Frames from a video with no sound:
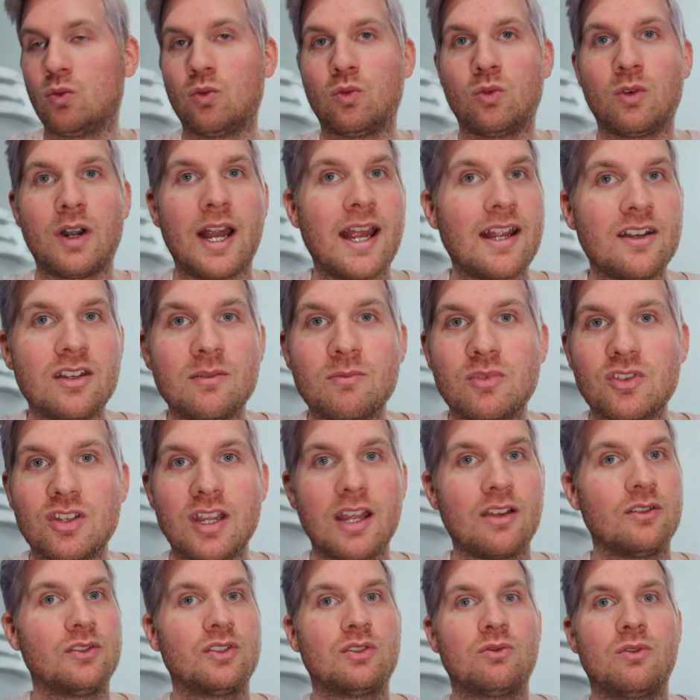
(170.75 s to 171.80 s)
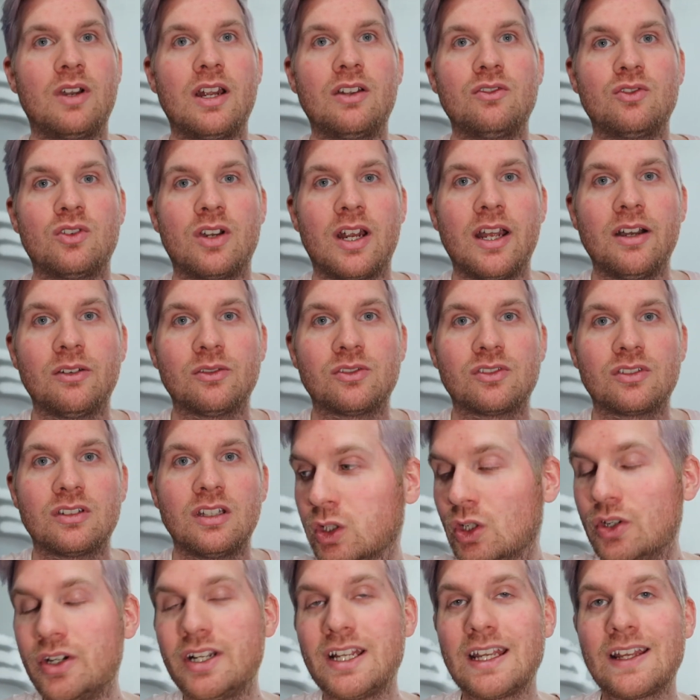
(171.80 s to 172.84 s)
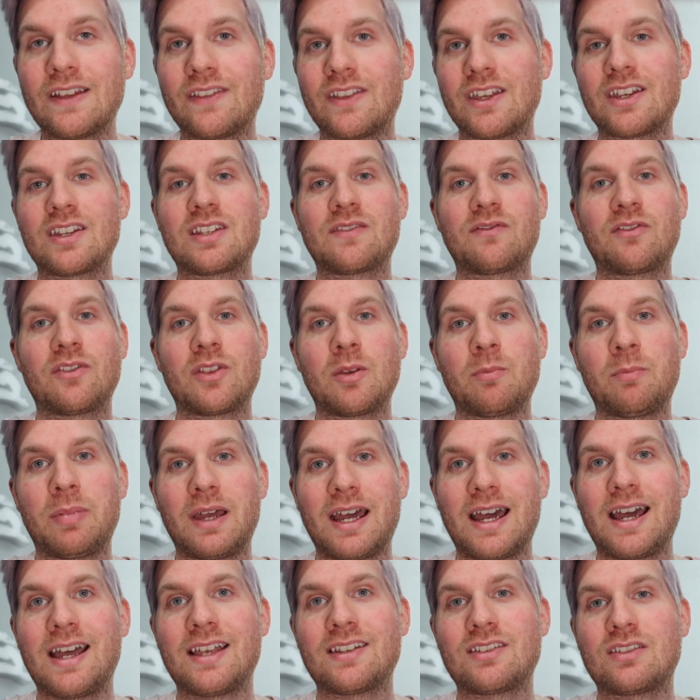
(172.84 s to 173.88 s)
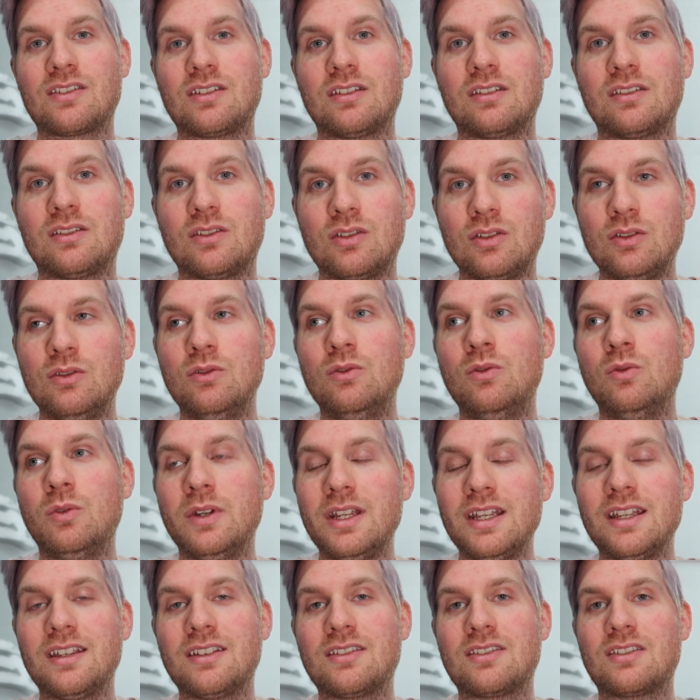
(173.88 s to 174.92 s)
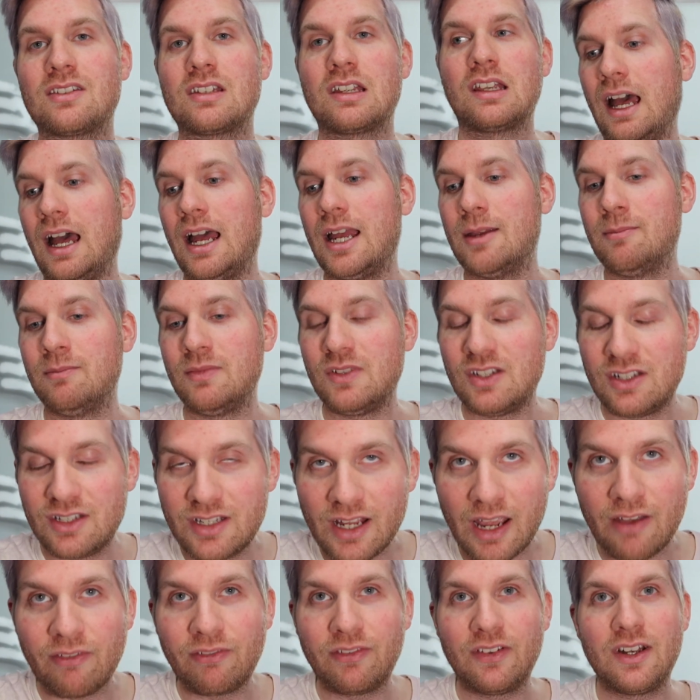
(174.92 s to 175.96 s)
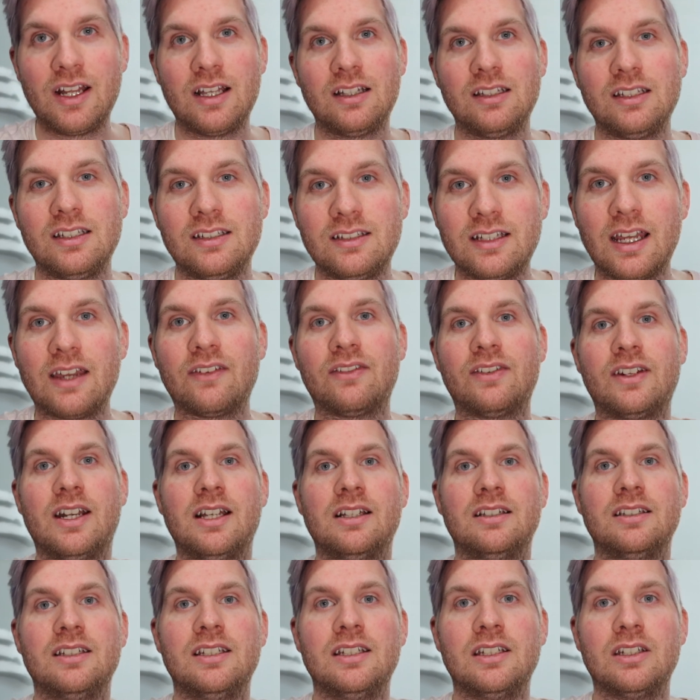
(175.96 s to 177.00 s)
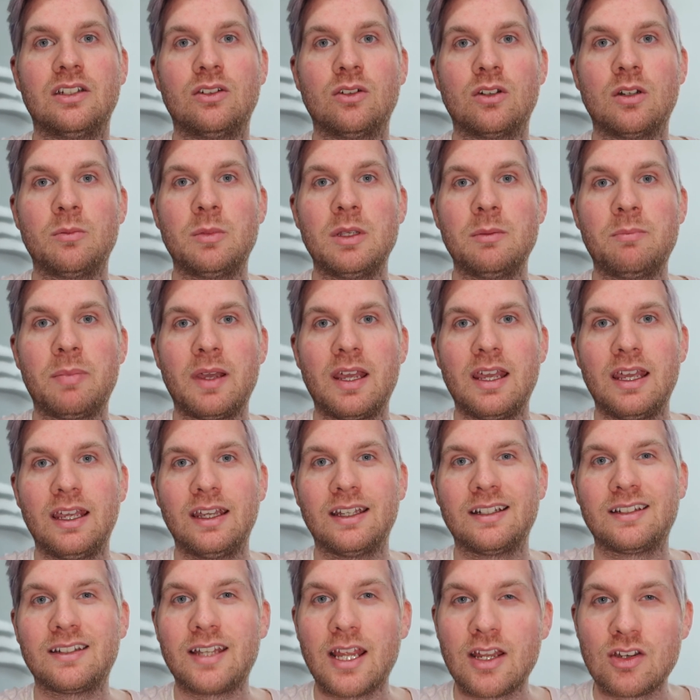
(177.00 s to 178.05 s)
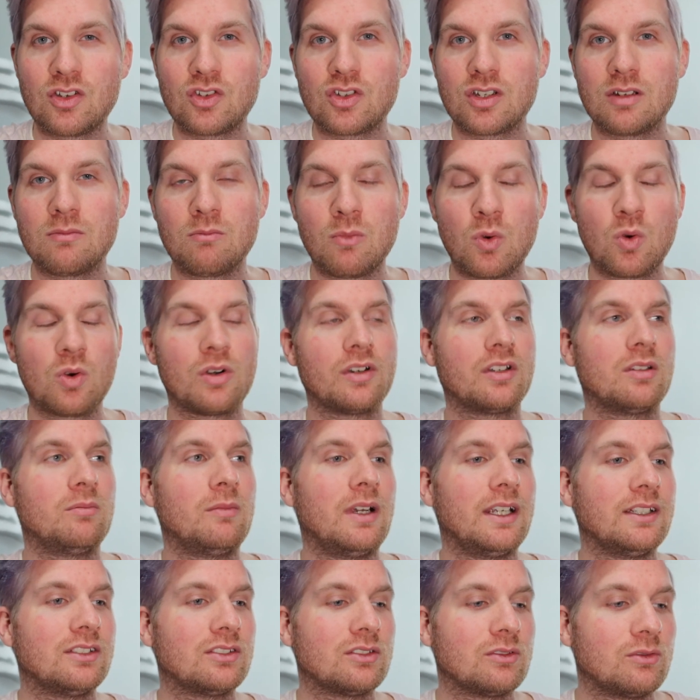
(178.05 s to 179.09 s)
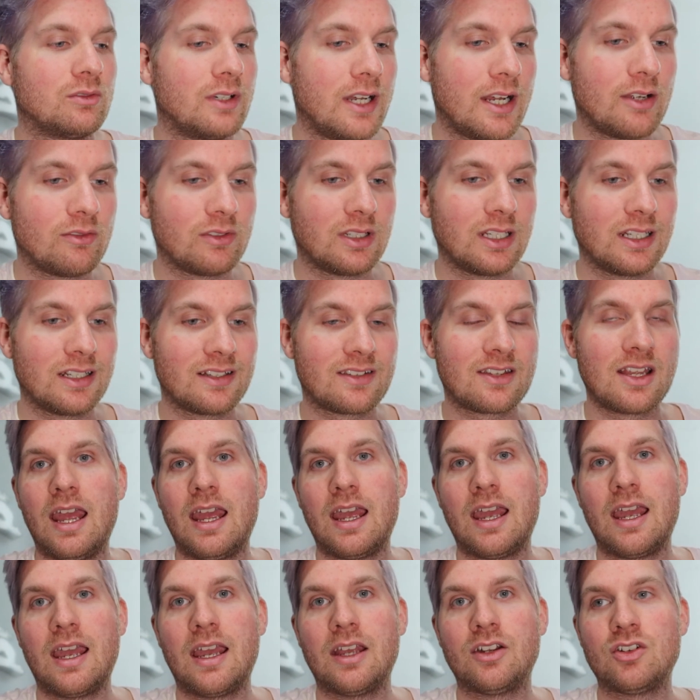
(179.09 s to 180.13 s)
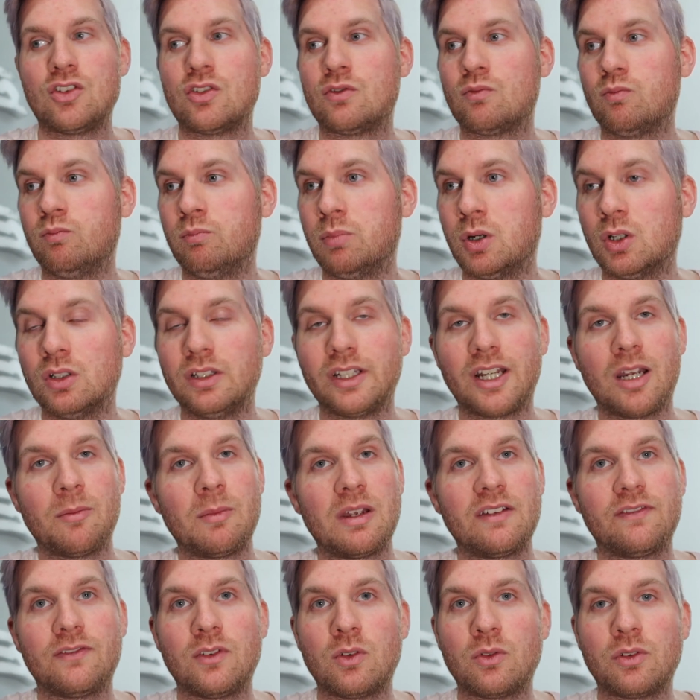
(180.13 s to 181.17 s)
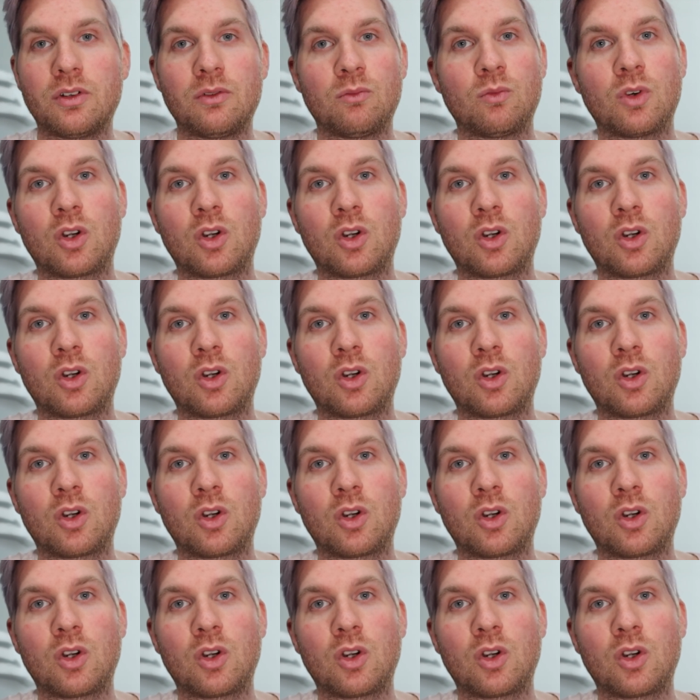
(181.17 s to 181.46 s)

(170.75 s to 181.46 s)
random sounds around your house. Learning this for the past 2 weeks, I'm definitely going to be paying attention more to my surroundings and just pulling up my phone and